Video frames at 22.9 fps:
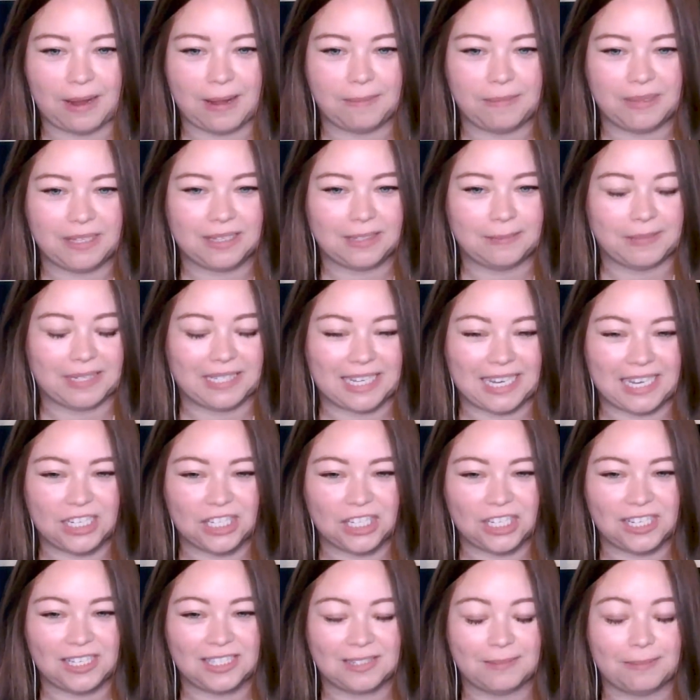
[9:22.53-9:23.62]
There might be
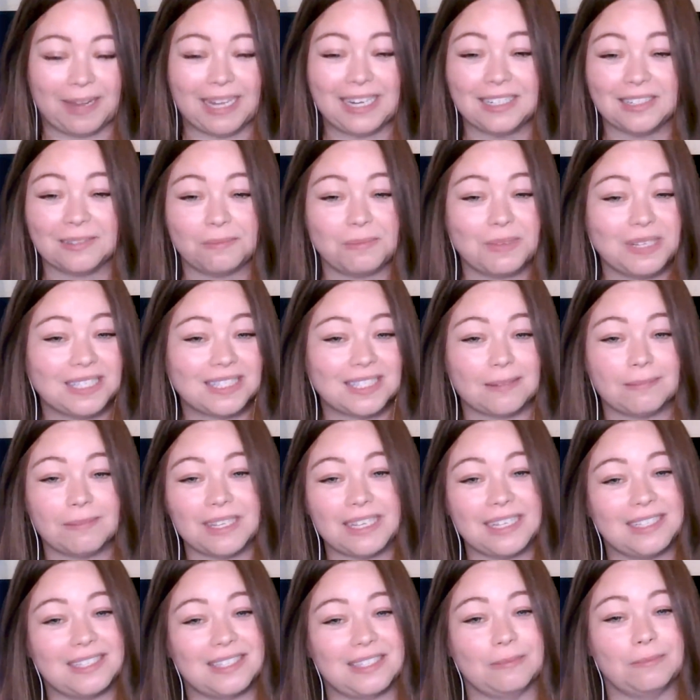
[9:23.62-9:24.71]
limitations. It might be
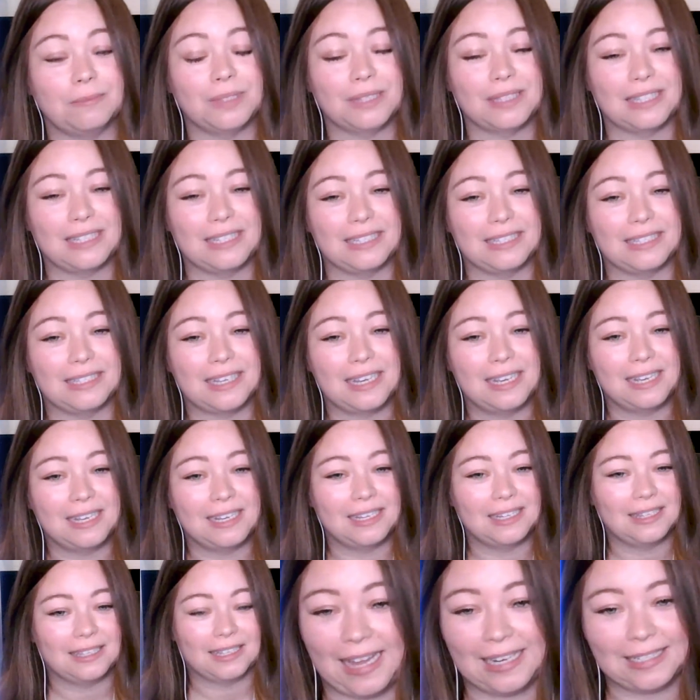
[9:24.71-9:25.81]
something as simple as
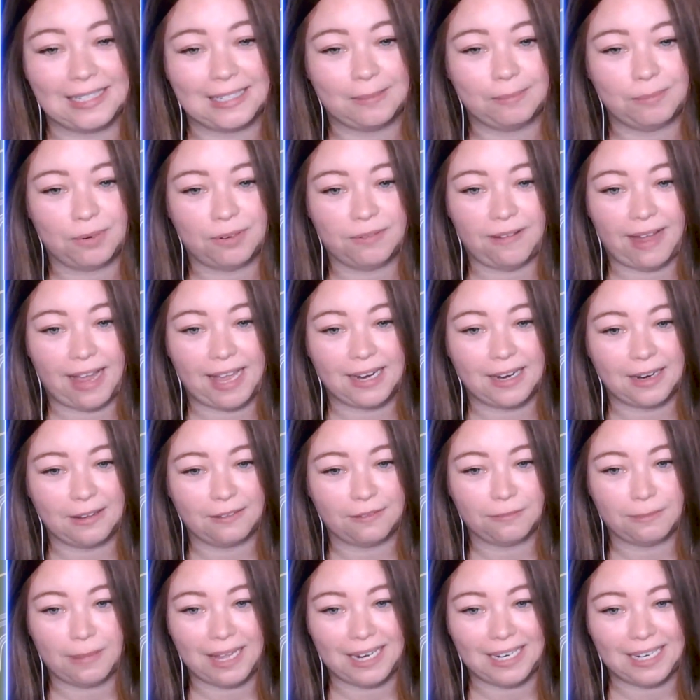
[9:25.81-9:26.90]
the client didn't provide
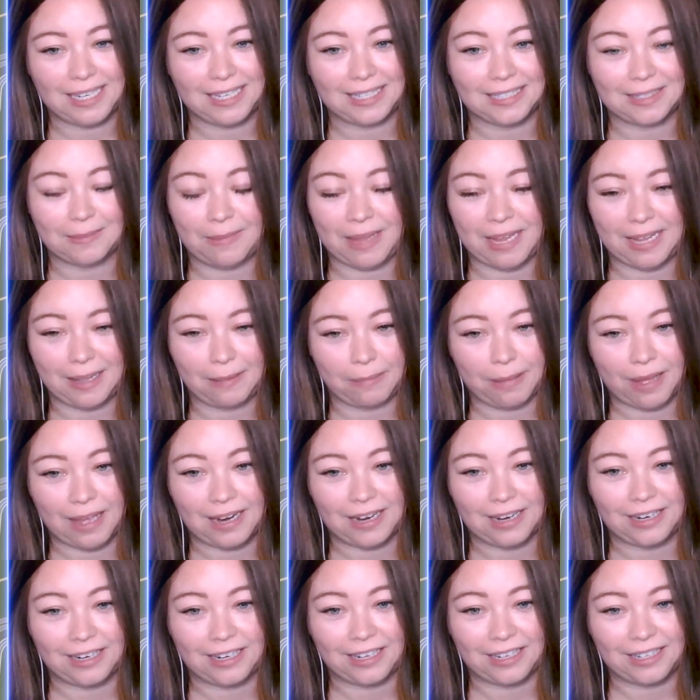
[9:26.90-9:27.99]
enough money to make it
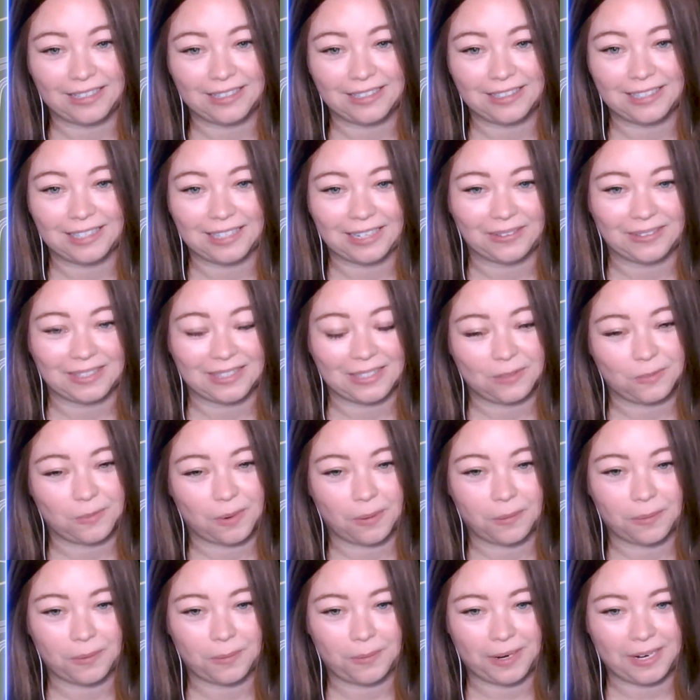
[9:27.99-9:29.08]
better. You know, this
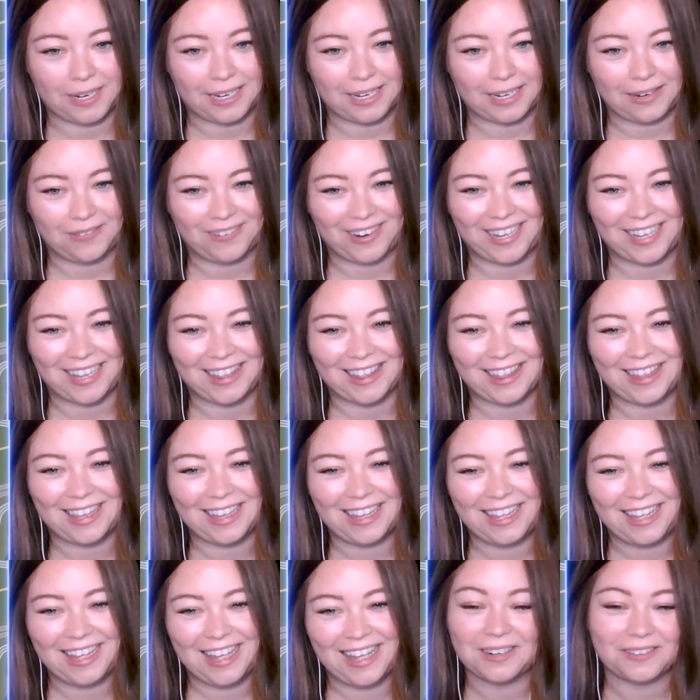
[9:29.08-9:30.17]
is what we're working with.
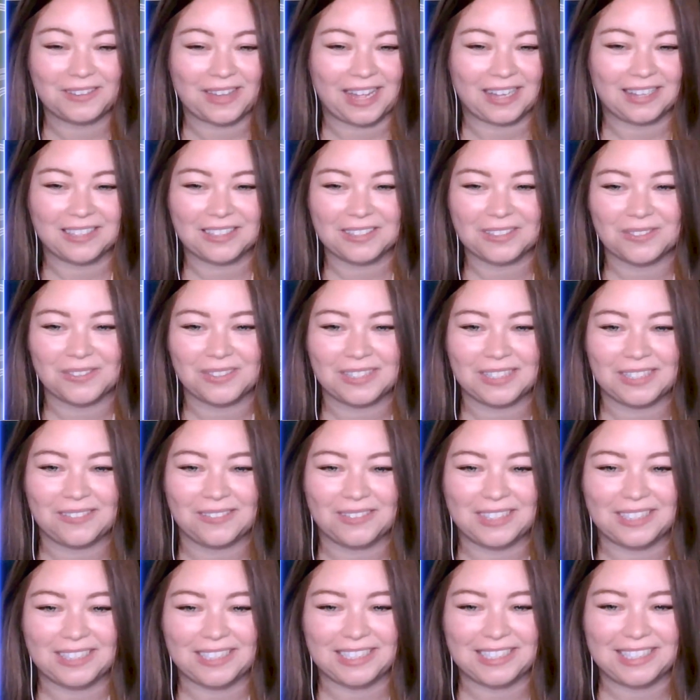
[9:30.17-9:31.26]
I don't know, that looked
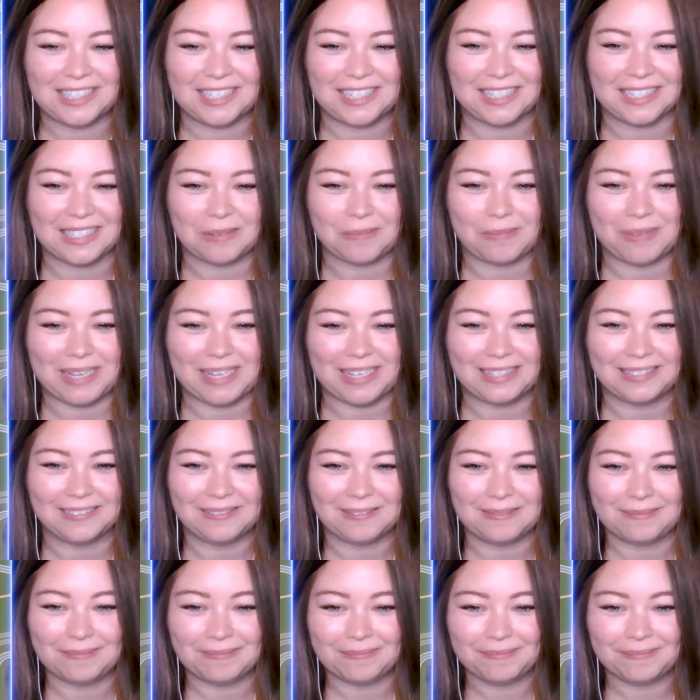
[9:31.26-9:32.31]
really realistic to me.